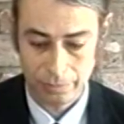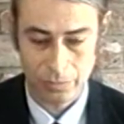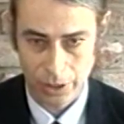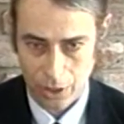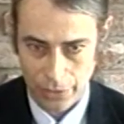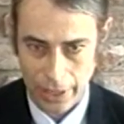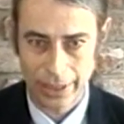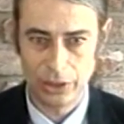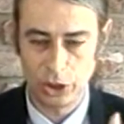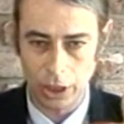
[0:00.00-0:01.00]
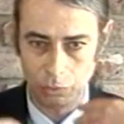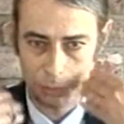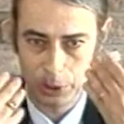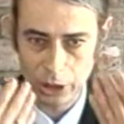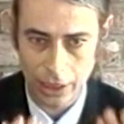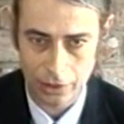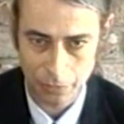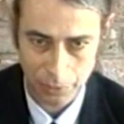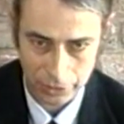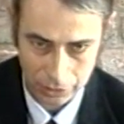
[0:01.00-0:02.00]
We know that. A general
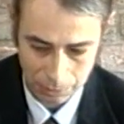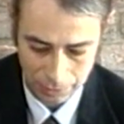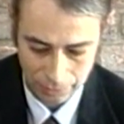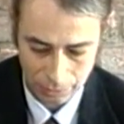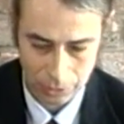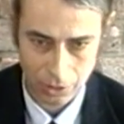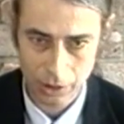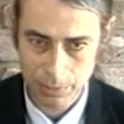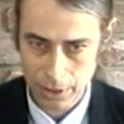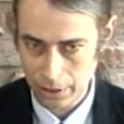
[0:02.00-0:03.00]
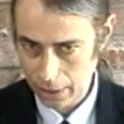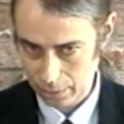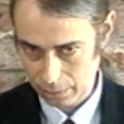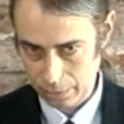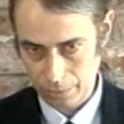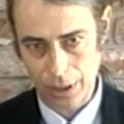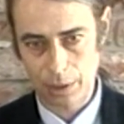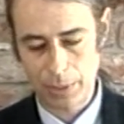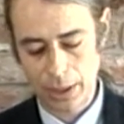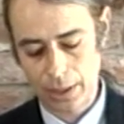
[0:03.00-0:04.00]
projective principle. We talked about that at
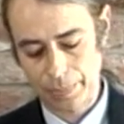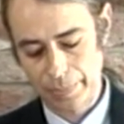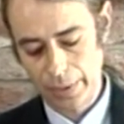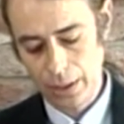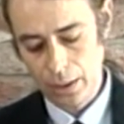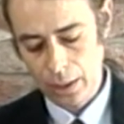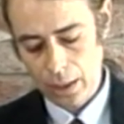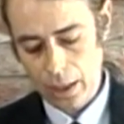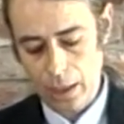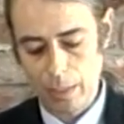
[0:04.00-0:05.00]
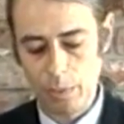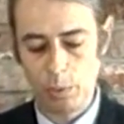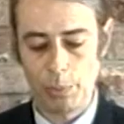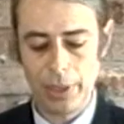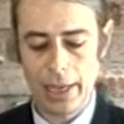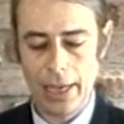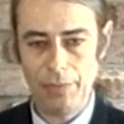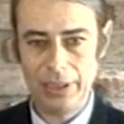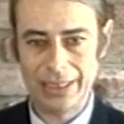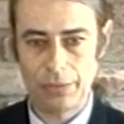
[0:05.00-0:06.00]
the beginning. What we
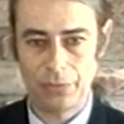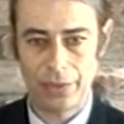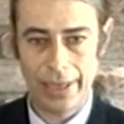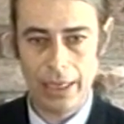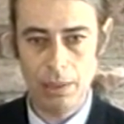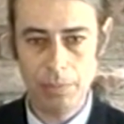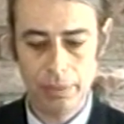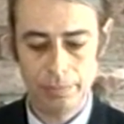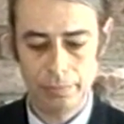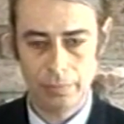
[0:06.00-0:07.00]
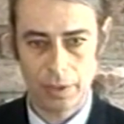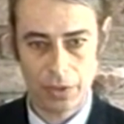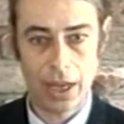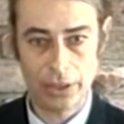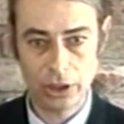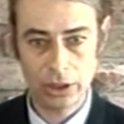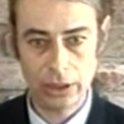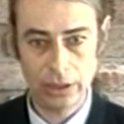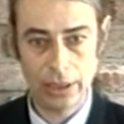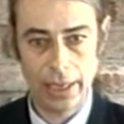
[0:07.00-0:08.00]
have is a flame of
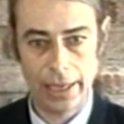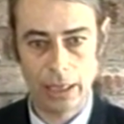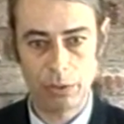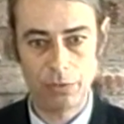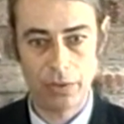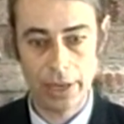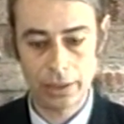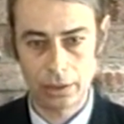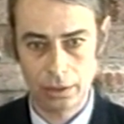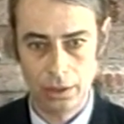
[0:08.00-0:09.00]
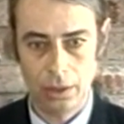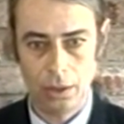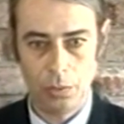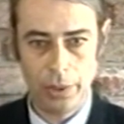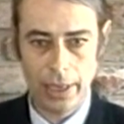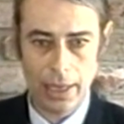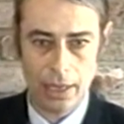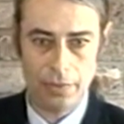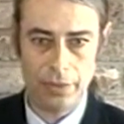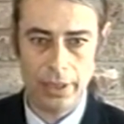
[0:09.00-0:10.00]
consciousness and a reflector. We
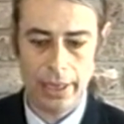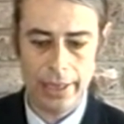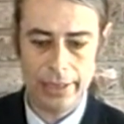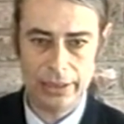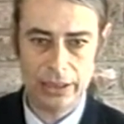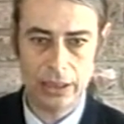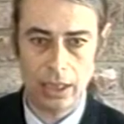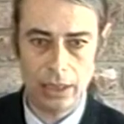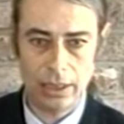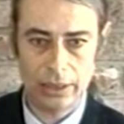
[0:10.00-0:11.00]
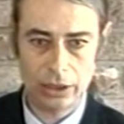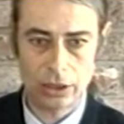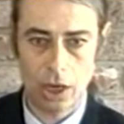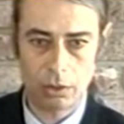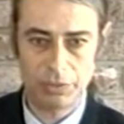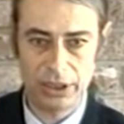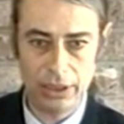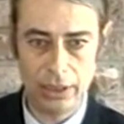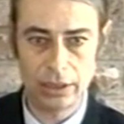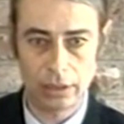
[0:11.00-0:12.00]
have a sun, a star of
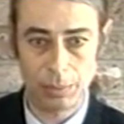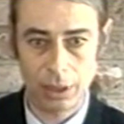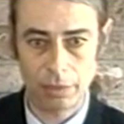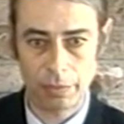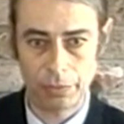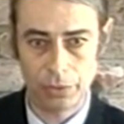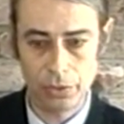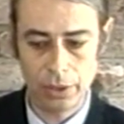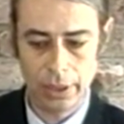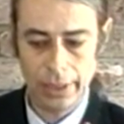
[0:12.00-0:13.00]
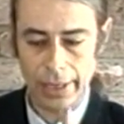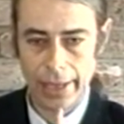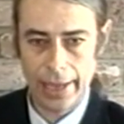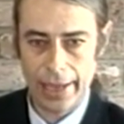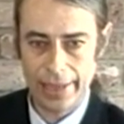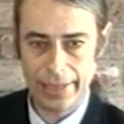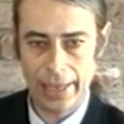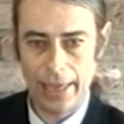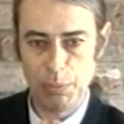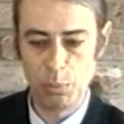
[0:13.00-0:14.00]
seeds in the middle of a fruit, and
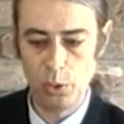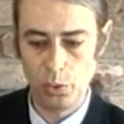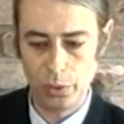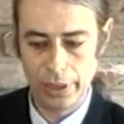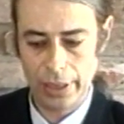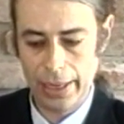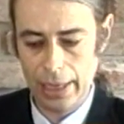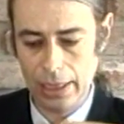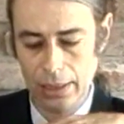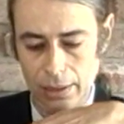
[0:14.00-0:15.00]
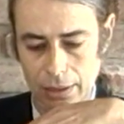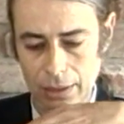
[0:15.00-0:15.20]
a moon, a